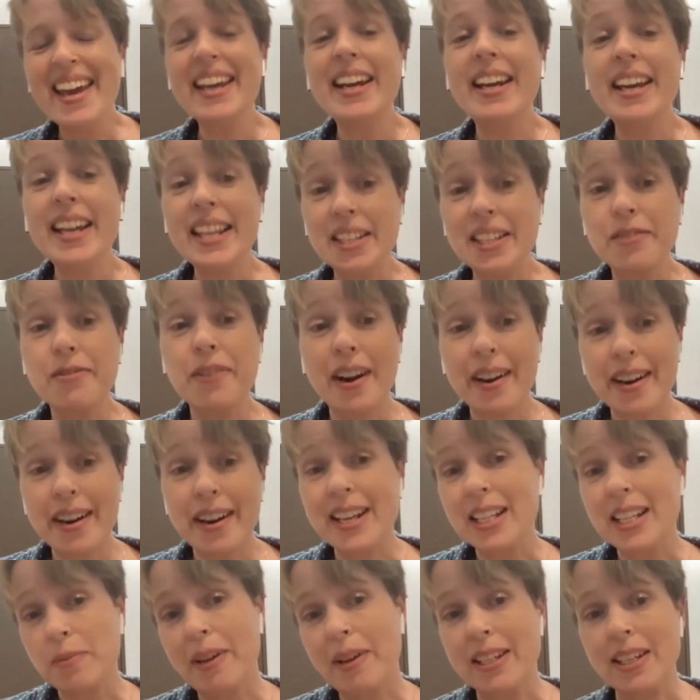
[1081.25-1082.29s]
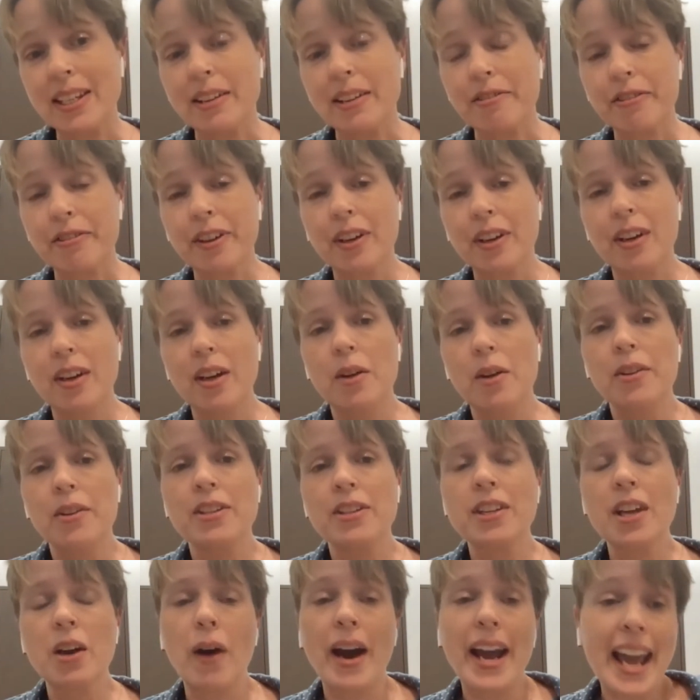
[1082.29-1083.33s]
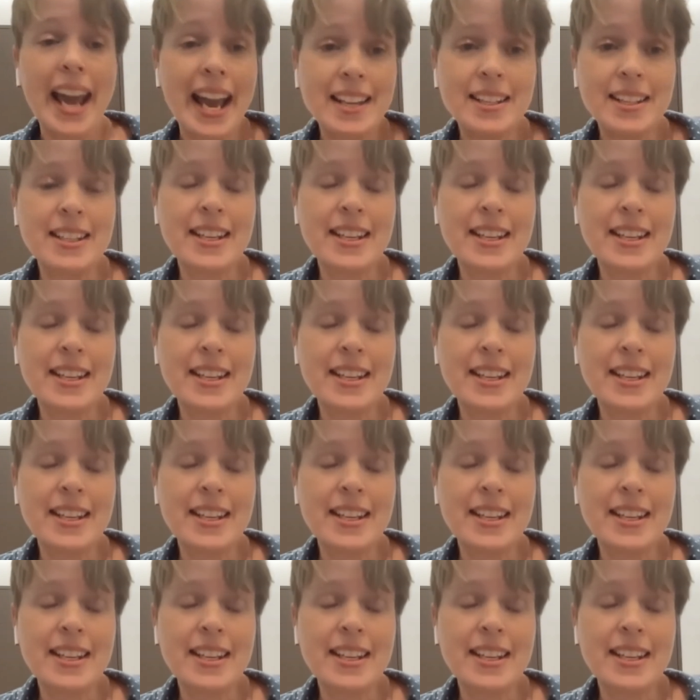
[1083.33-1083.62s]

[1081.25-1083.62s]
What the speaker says: It's very expensive. So I